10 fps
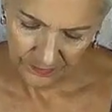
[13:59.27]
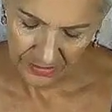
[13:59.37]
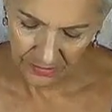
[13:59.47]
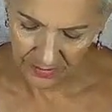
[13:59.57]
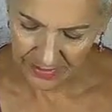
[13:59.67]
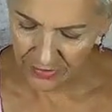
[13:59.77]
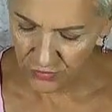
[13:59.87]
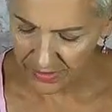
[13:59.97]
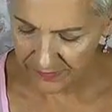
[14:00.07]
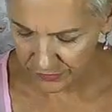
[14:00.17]
What about
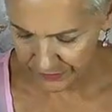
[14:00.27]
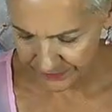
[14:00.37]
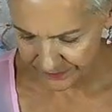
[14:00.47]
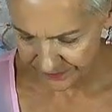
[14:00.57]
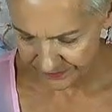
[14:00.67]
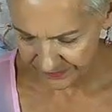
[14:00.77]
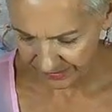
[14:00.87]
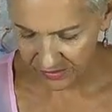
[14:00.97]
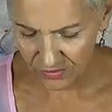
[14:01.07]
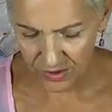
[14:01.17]
travel?
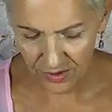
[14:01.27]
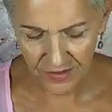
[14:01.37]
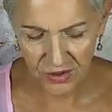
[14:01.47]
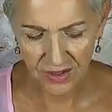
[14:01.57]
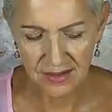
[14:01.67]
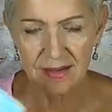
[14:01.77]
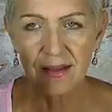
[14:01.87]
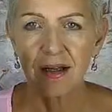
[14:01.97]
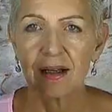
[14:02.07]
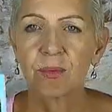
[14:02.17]
Oh, you got the Justice
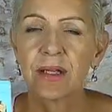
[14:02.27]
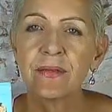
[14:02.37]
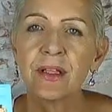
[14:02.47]
card. Whatever